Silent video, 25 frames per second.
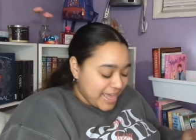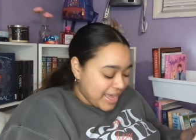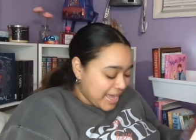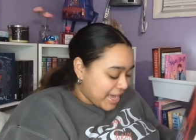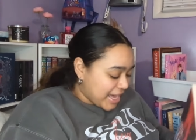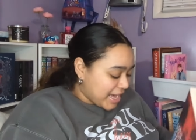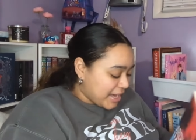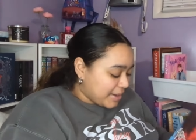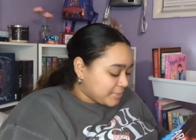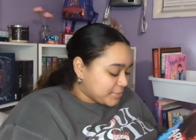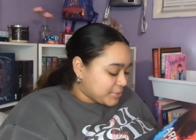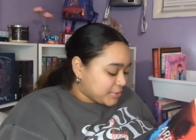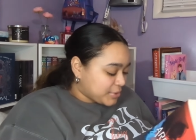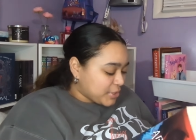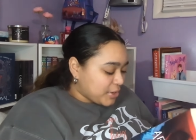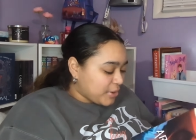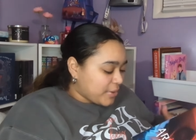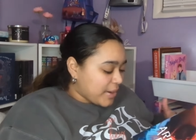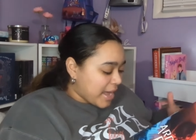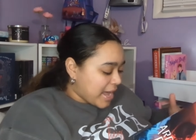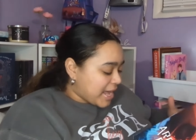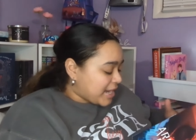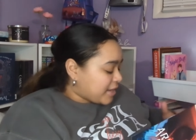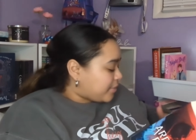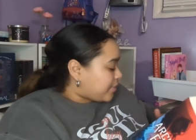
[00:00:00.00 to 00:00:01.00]
um,
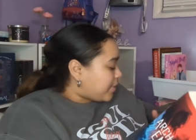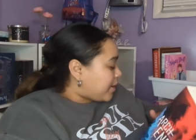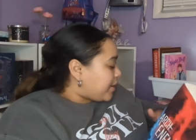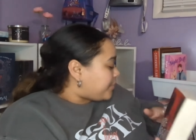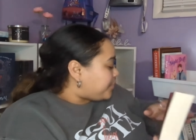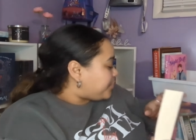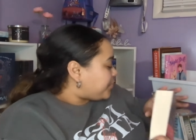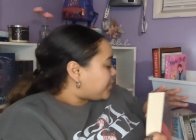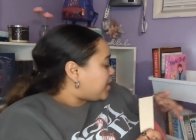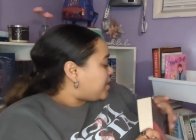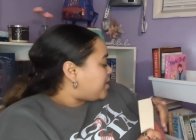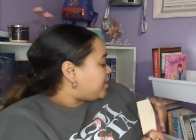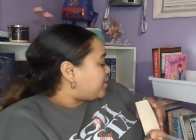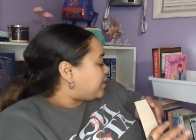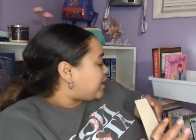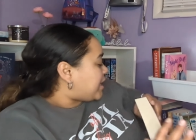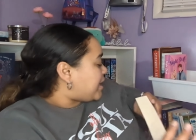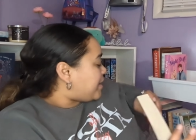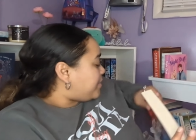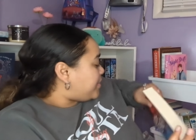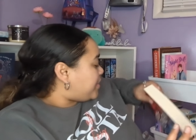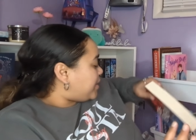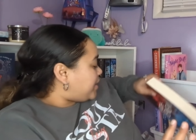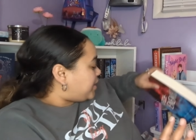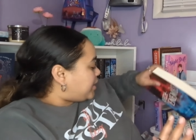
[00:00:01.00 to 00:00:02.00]
so anyway,
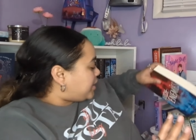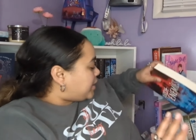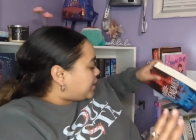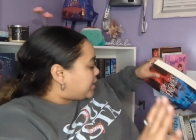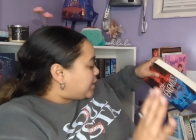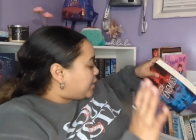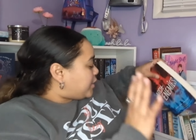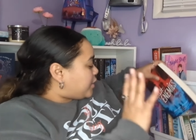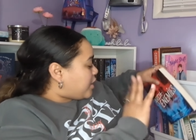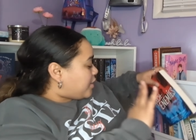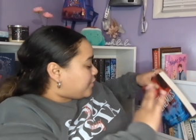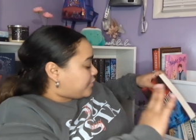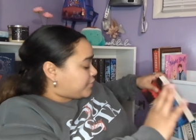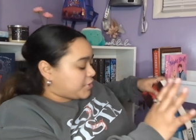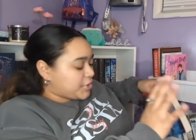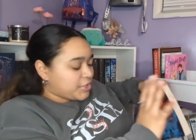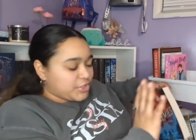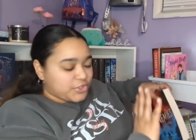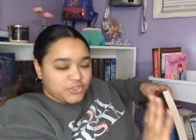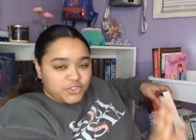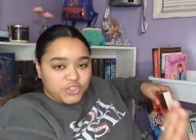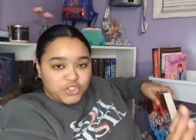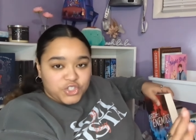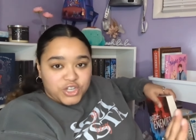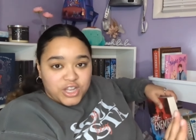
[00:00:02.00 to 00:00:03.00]
let me clear off
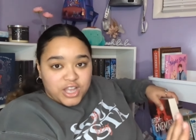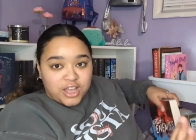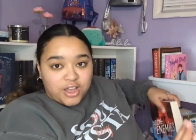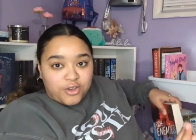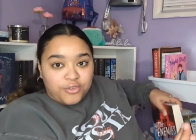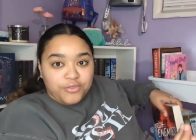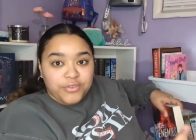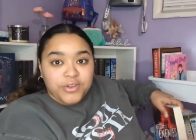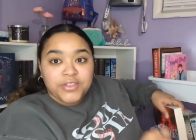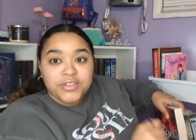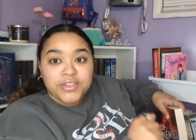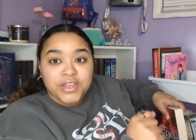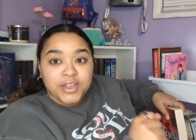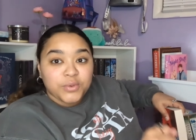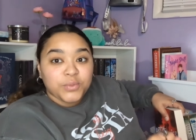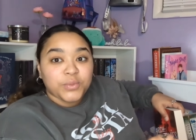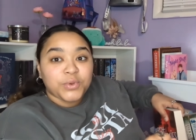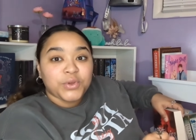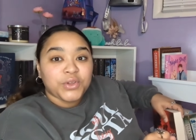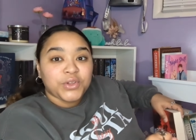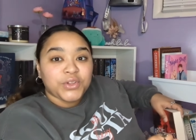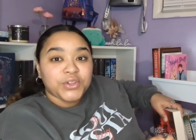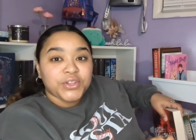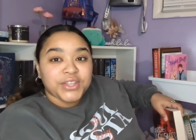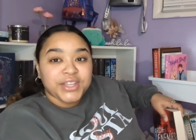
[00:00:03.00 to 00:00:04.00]
this shelf and then
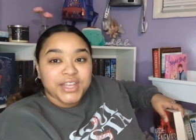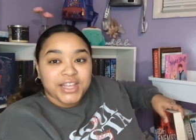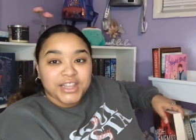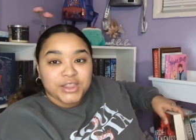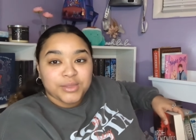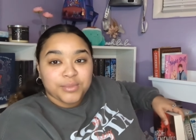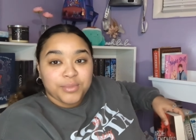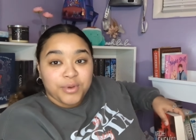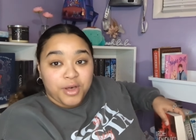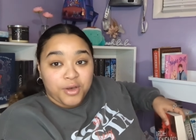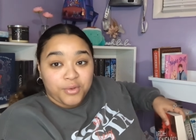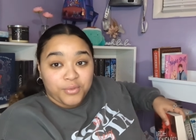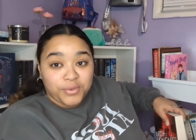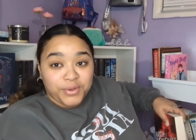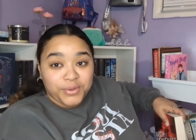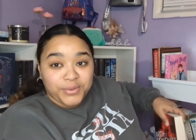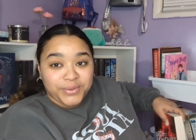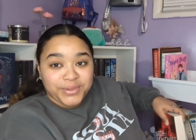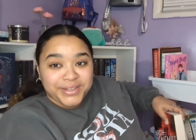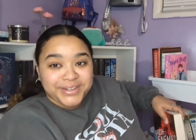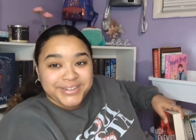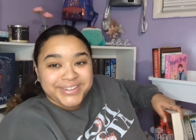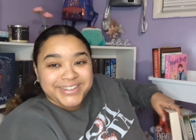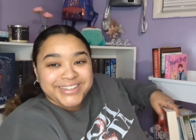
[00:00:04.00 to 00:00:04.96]
we'll get the ball rolling.